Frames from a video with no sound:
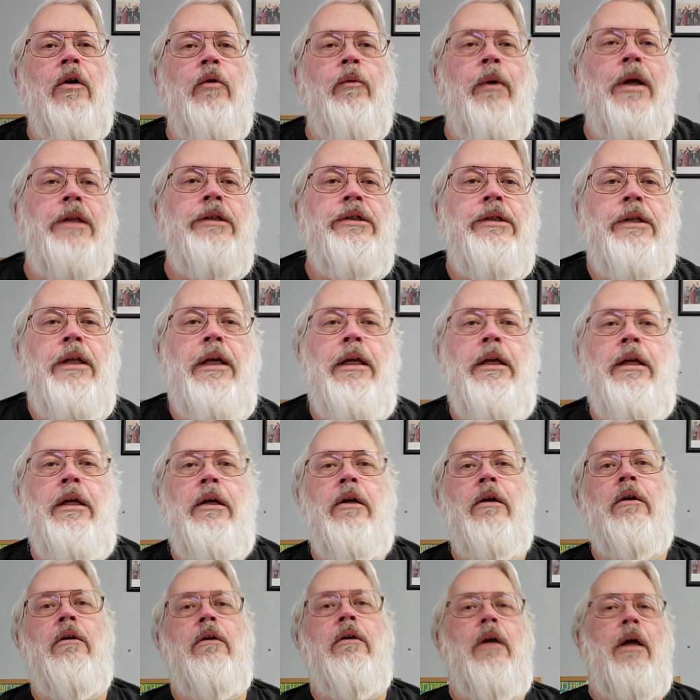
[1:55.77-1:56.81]
Wednesday
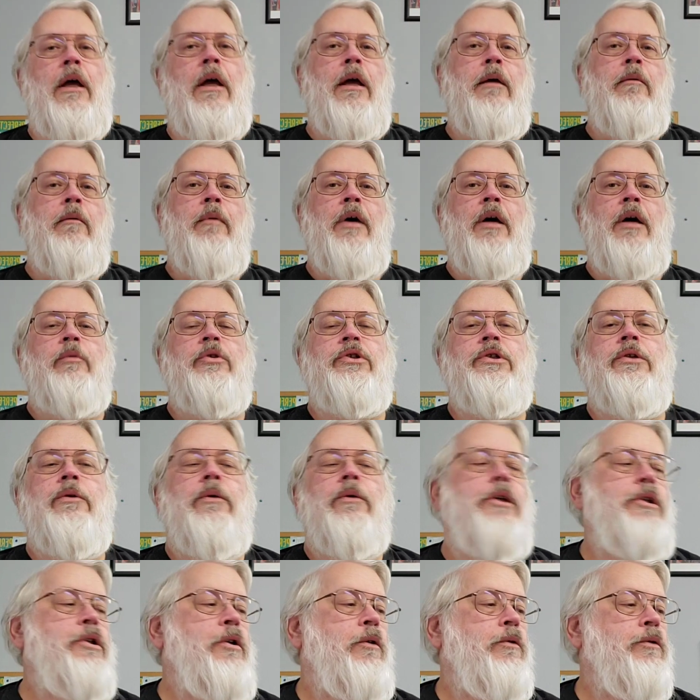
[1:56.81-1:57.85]
here at Bible Story
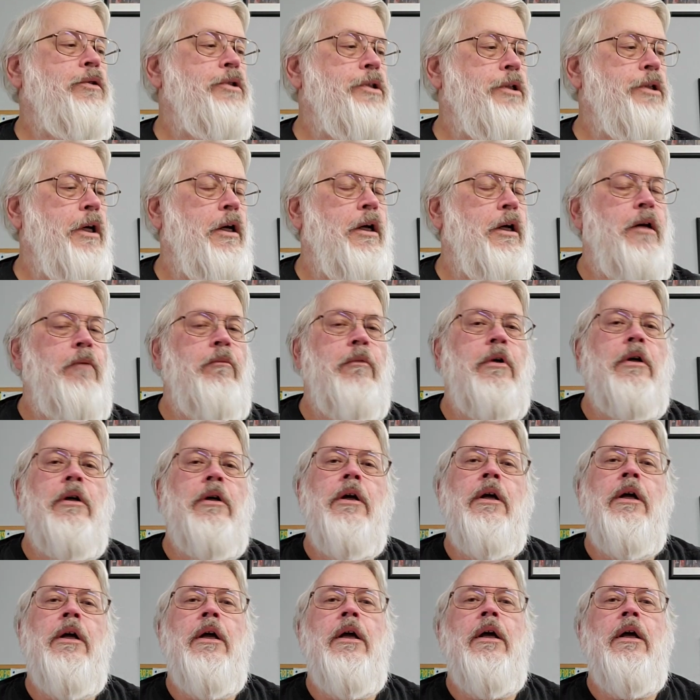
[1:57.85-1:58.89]
Children's Time.
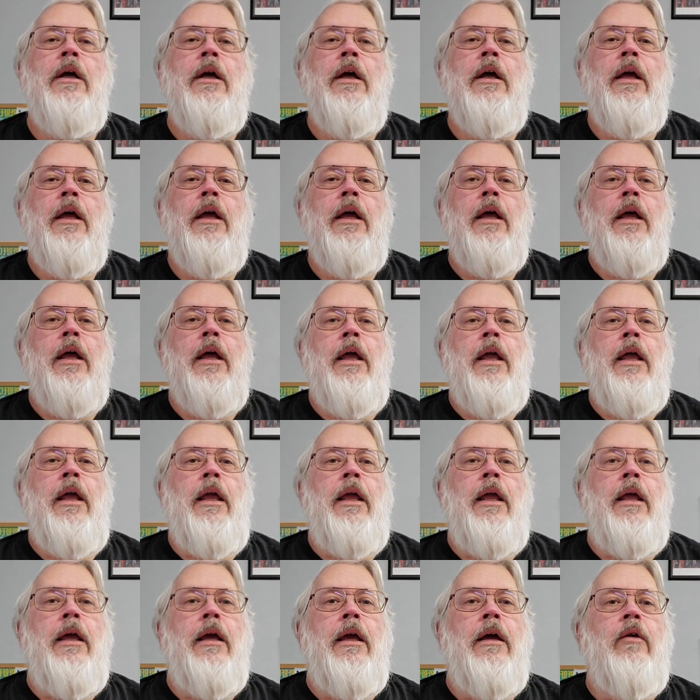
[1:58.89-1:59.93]

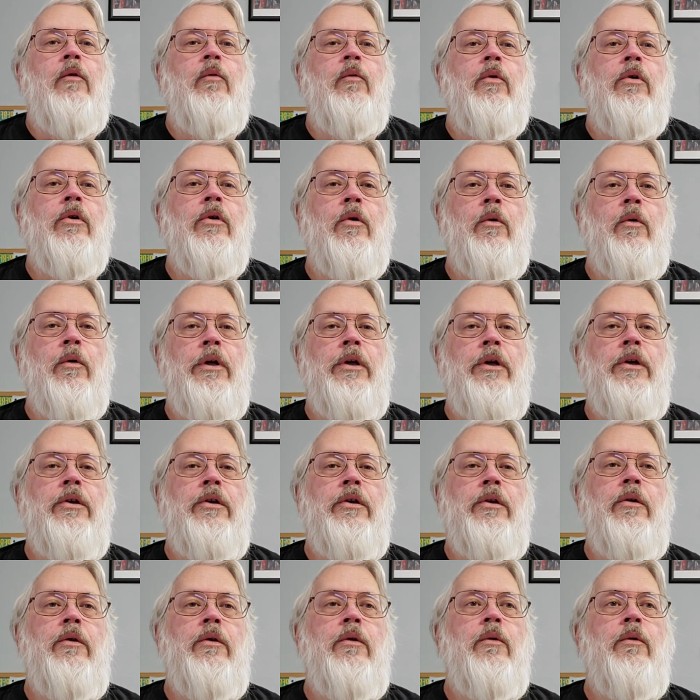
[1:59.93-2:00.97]
And we're going
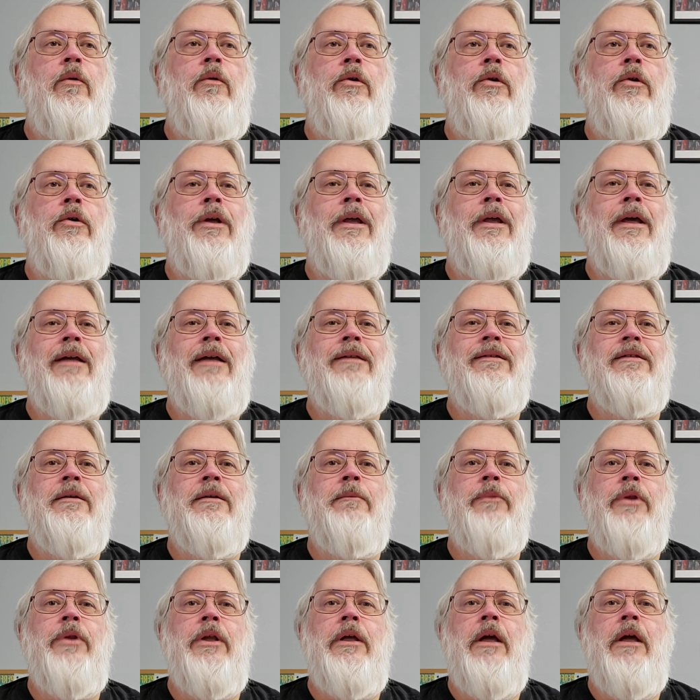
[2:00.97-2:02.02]
to look at
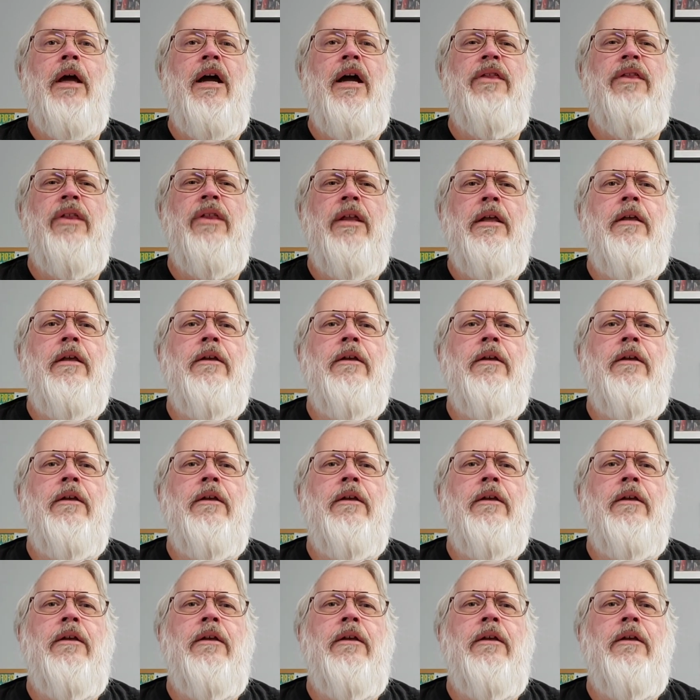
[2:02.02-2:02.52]
something I think